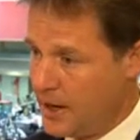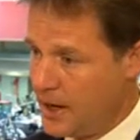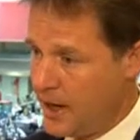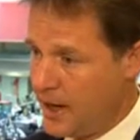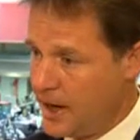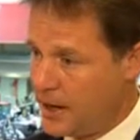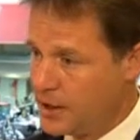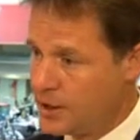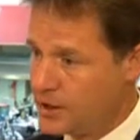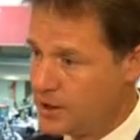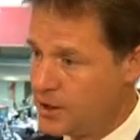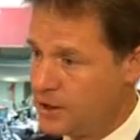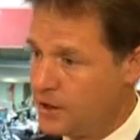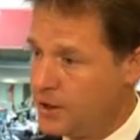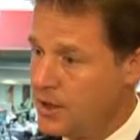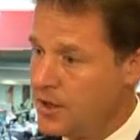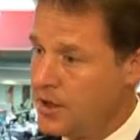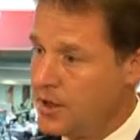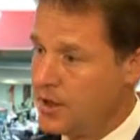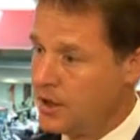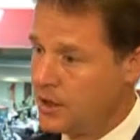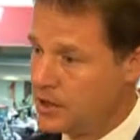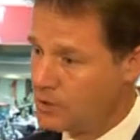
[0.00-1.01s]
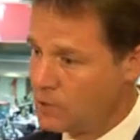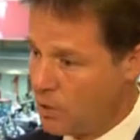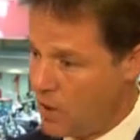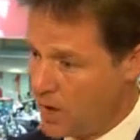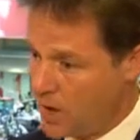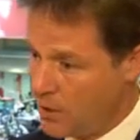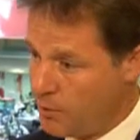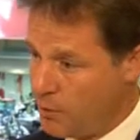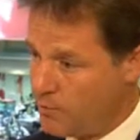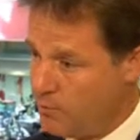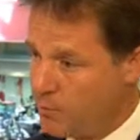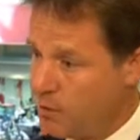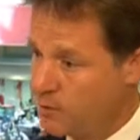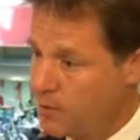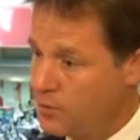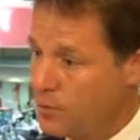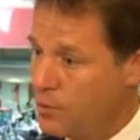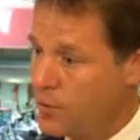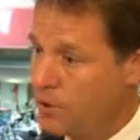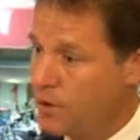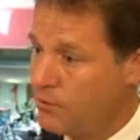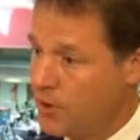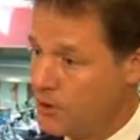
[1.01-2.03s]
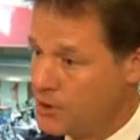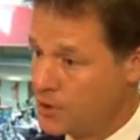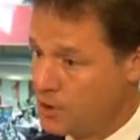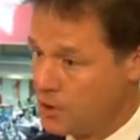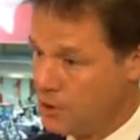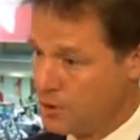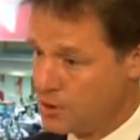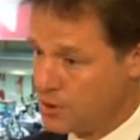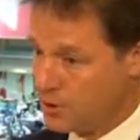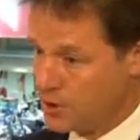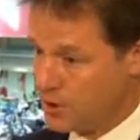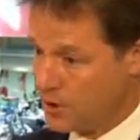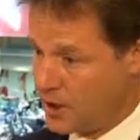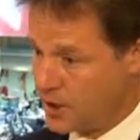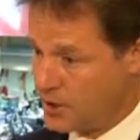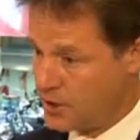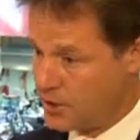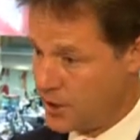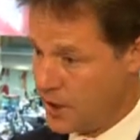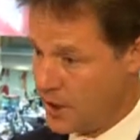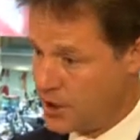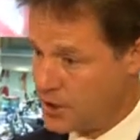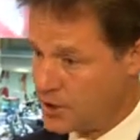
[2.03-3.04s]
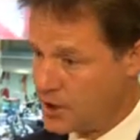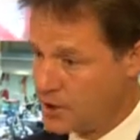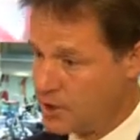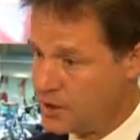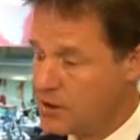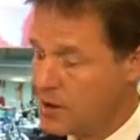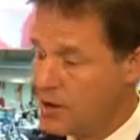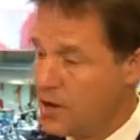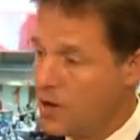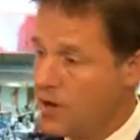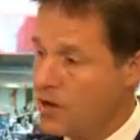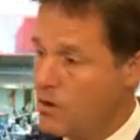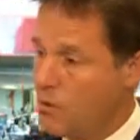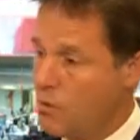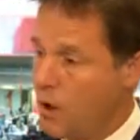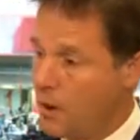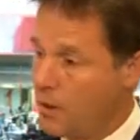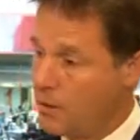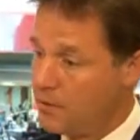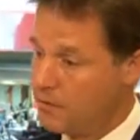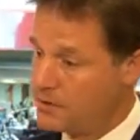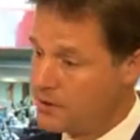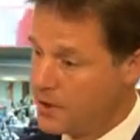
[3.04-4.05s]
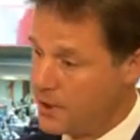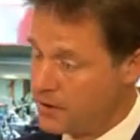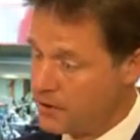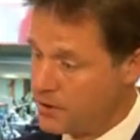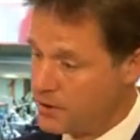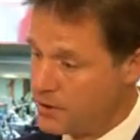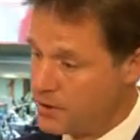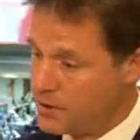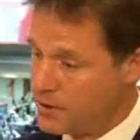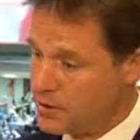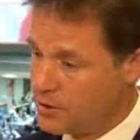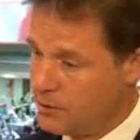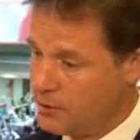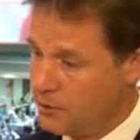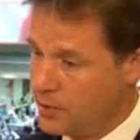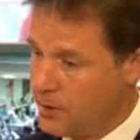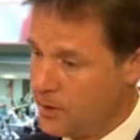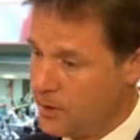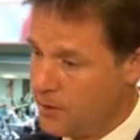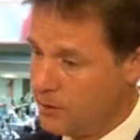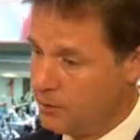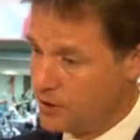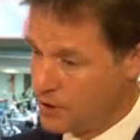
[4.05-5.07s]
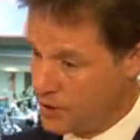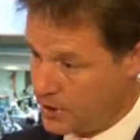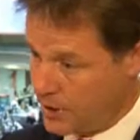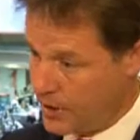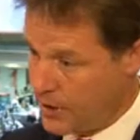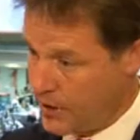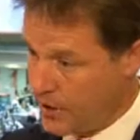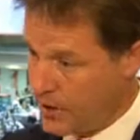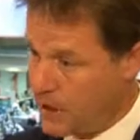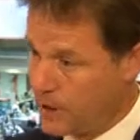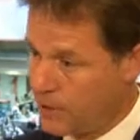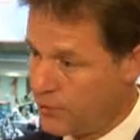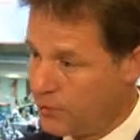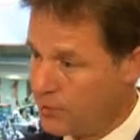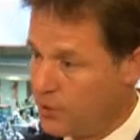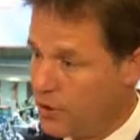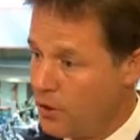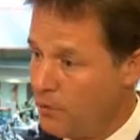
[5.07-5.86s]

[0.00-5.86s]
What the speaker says: action. It is why we put forward a resolution in the United Nations, why we've said that we should hear